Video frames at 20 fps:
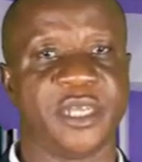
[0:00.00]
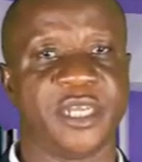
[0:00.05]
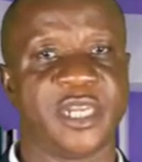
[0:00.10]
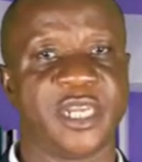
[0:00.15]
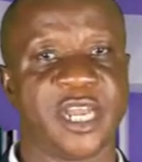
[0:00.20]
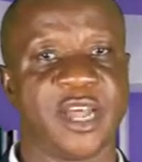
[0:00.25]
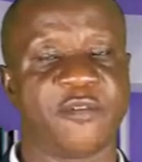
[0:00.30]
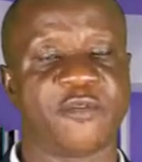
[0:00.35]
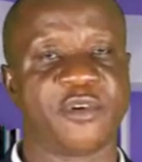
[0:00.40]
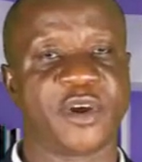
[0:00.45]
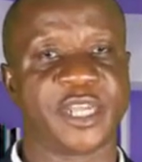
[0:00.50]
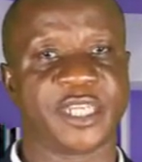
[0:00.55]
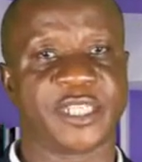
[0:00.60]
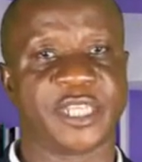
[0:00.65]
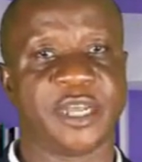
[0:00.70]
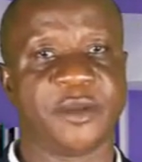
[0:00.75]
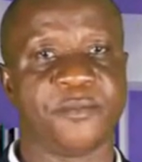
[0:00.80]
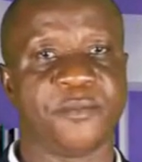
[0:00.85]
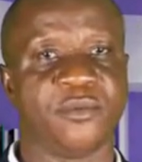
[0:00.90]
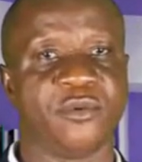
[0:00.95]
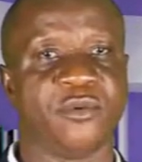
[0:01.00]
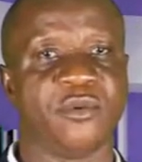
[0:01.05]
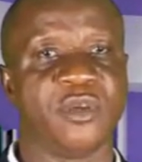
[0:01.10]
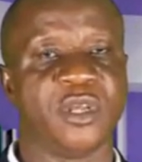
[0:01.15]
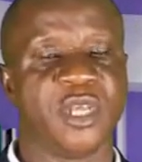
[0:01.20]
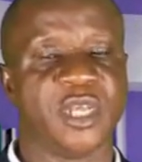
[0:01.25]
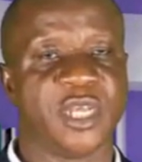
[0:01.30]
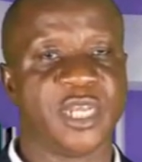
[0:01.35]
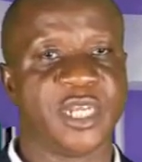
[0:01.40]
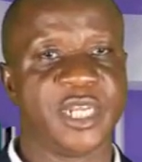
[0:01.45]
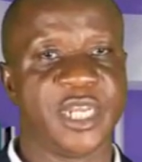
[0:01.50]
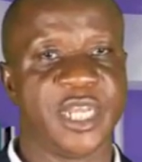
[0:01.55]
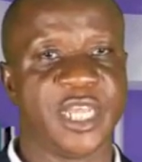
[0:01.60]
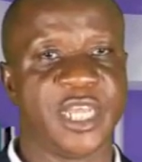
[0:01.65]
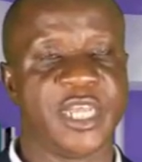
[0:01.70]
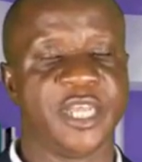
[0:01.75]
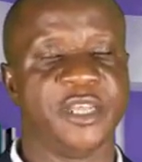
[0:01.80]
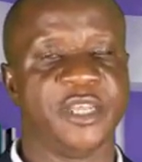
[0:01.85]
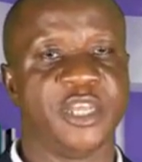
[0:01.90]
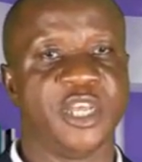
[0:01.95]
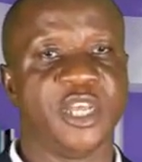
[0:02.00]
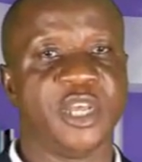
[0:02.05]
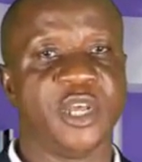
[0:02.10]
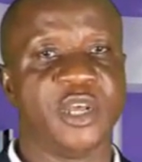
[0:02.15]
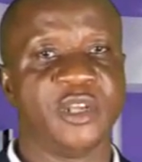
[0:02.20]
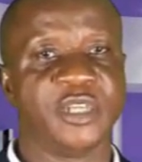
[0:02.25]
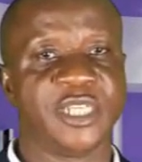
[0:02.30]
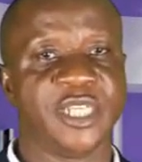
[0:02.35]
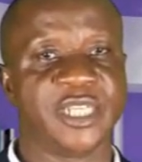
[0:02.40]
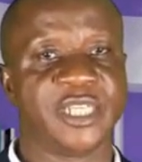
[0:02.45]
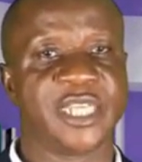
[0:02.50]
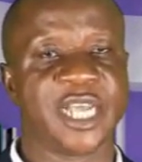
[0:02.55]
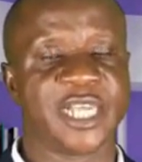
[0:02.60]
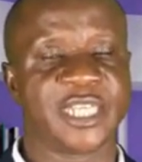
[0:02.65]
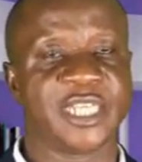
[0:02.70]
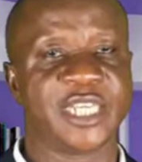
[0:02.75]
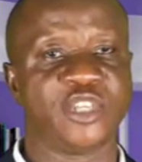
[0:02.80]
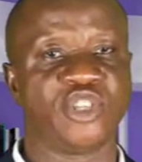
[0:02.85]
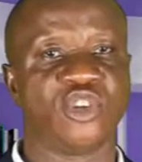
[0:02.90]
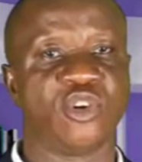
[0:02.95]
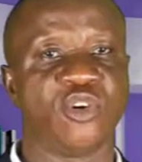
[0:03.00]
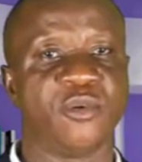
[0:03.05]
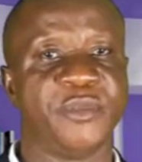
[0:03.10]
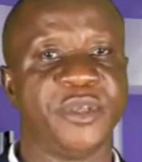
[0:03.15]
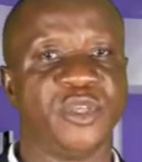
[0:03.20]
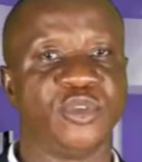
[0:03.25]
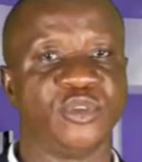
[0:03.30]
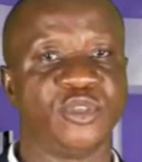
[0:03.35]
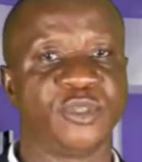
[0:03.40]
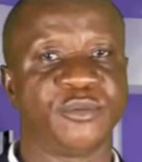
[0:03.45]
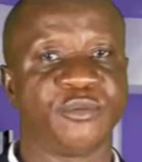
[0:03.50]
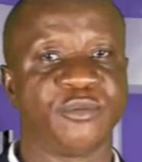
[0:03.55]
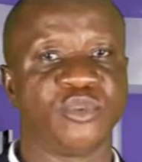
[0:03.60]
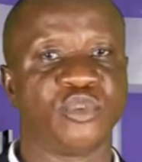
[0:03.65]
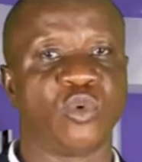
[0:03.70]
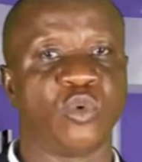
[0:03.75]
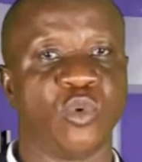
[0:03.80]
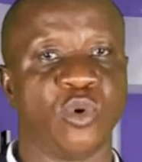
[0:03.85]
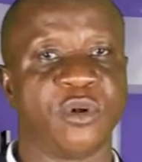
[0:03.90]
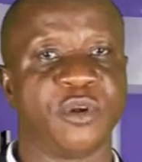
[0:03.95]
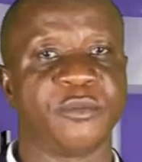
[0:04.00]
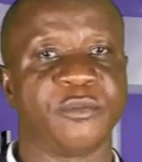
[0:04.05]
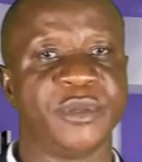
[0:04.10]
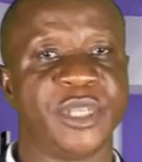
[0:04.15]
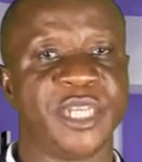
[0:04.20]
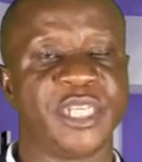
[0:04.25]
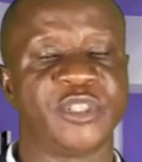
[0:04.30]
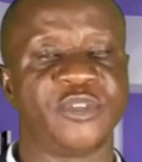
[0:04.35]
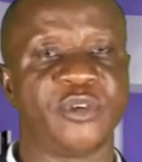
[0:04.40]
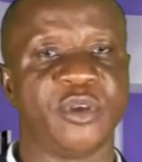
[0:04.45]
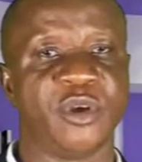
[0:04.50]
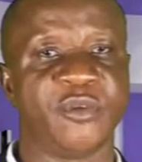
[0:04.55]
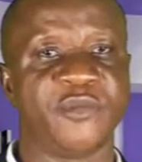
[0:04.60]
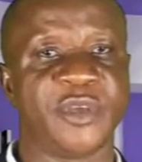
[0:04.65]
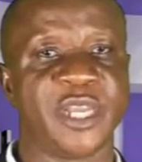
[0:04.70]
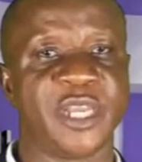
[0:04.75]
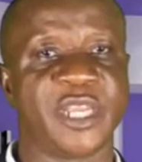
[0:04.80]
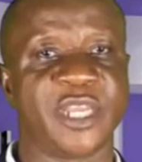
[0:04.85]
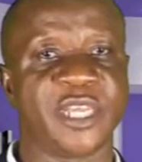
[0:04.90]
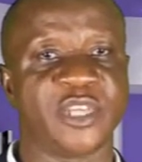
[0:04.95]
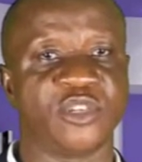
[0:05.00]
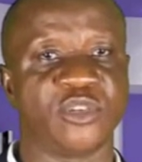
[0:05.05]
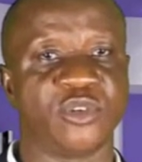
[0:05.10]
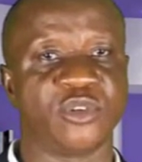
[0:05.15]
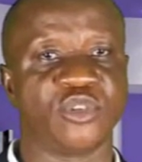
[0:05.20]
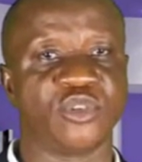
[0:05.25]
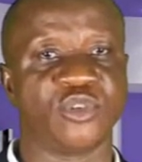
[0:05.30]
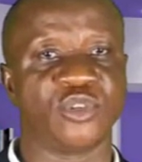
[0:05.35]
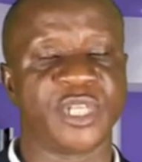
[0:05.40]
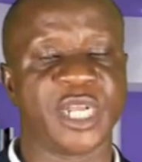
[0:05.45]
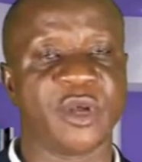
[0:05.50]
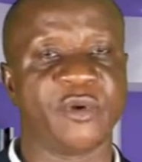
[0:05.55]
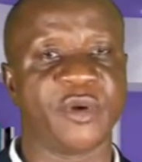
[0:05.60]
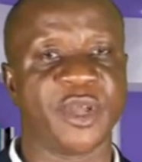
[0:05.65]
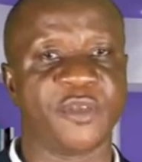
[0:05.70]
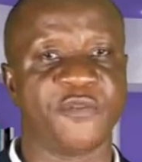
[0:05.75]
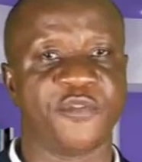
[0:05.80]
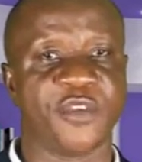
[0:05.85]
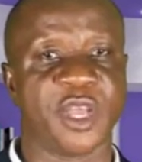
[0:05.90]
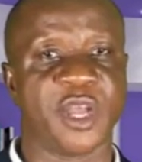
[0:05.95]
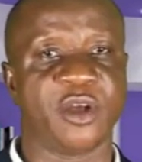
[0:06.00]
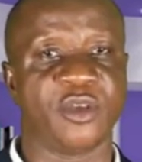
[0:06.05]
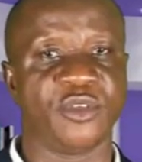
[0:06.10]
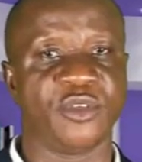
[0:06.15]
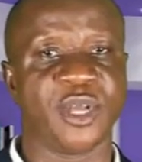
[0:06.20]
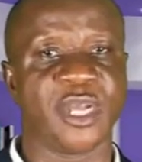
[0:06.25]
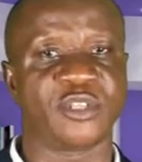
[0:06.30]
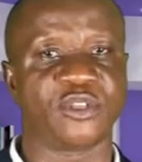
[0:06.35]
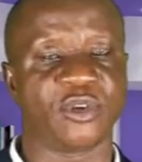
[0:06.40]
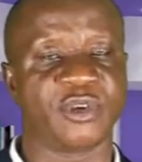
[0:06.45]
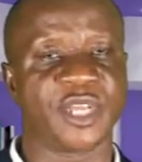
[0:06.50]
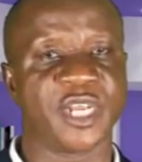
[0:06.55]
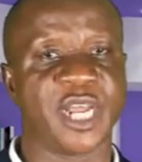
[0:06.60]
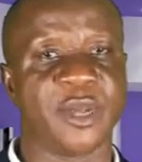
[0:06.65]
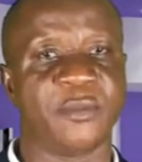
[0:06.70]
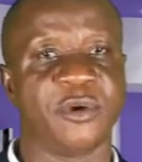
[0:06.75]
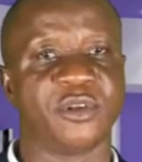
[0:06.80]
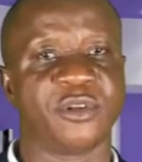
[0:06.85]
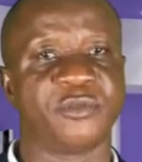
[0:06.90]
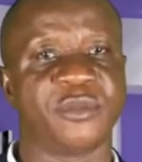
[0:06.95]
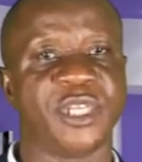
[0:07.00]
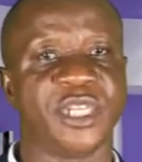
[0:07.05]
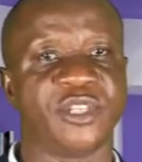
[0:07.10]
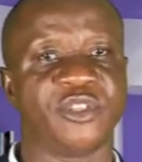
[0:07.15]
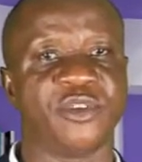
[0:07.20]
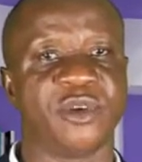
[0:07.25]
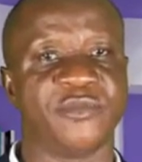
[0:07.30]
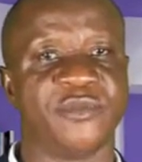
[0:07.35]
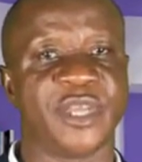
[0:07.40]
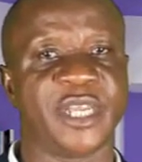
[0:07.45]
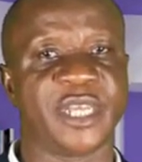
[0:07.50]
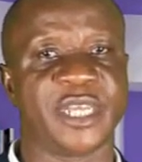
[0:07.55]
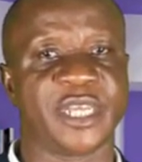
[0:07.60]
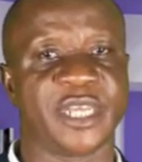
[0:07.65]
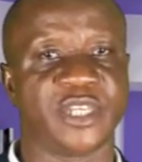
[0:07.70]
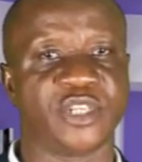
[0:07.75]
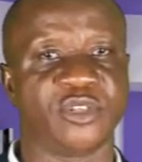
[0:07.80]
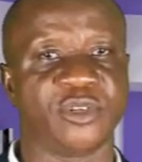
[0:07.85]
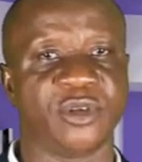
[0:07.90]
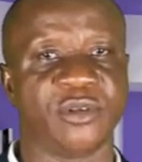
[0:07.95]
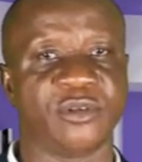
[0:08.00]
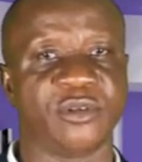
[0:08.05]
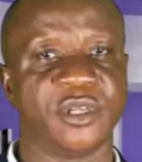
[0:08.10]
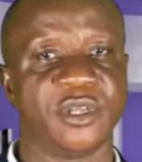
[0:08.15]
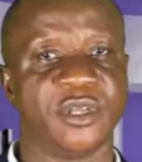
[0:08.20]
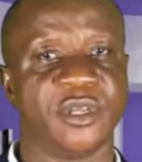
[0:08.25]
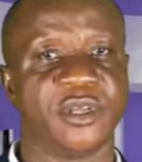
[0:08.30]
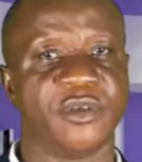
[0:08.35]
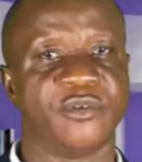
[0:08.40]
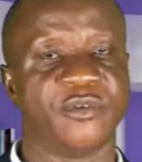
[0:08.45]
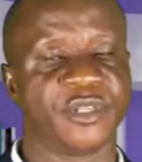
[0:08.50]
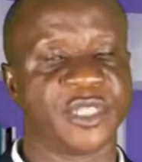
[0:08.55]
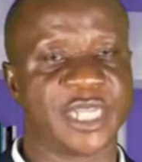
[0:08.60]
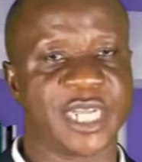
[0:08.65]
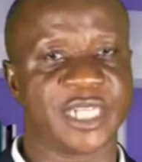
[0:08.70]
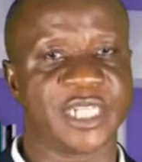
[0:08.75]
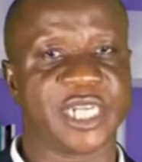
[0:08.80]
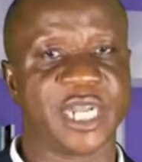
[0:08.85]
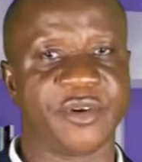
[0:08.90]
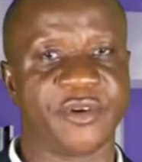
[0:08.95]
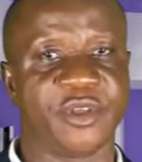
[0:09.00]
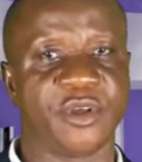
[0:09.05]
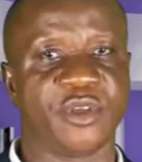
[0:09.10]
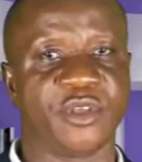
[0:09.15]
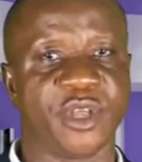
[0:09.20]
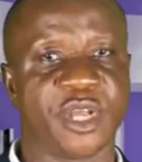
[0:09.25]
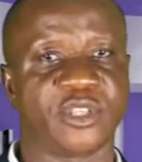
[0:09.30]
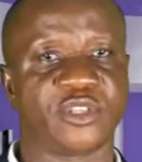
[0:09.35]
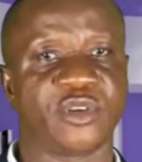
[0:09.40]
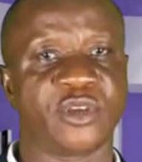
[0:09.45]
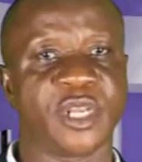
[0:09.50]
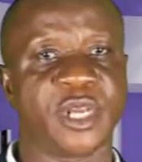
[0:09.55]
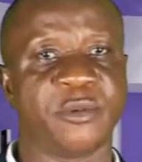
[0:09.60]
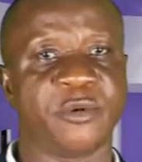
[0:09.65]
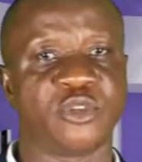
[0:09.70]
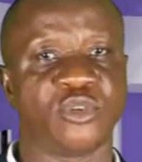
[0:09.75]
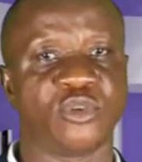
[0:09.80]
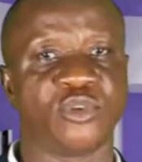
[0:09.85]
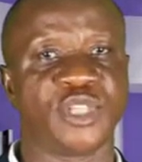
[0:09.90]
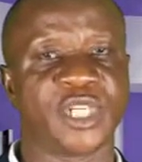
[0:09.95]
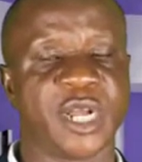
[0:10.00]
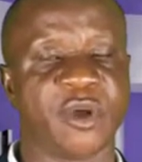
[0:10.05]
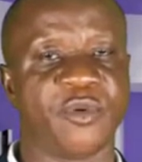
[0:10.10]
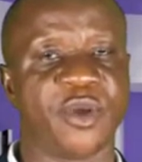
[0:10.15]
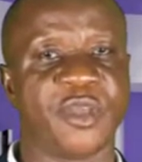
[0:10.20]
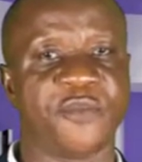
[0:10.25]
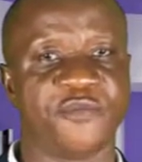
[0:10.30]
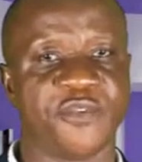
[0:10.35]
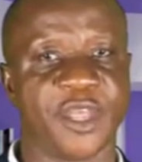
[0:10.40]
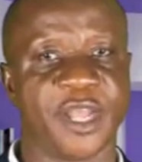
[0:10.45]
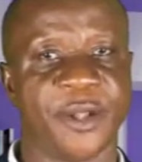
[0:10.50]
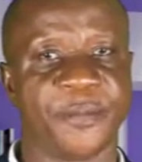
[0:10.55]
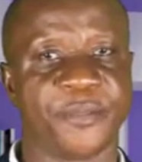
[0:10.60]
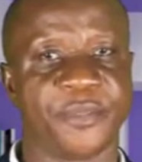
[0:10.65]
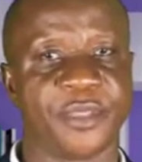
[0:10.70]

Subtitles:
That, for example, the dissertation will be useful to what? Ministry of Education, Social Welfare, or you are talking about Ministry of Education or tertiary, or you are talking about social welfare.